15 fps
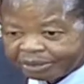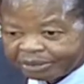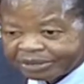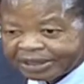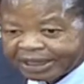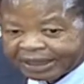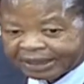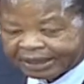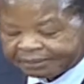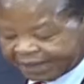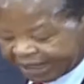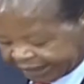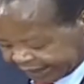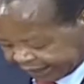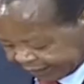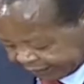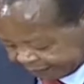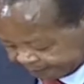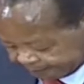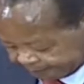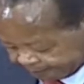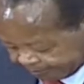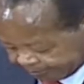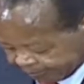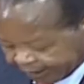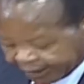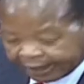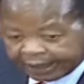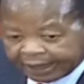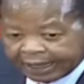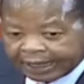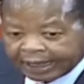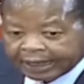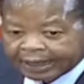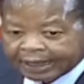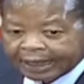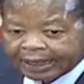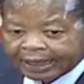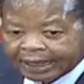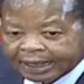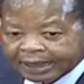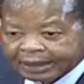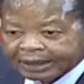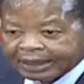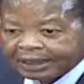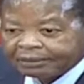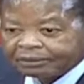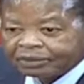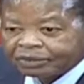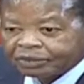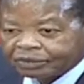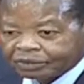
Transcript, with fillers: Musalia Kibaki, I, I came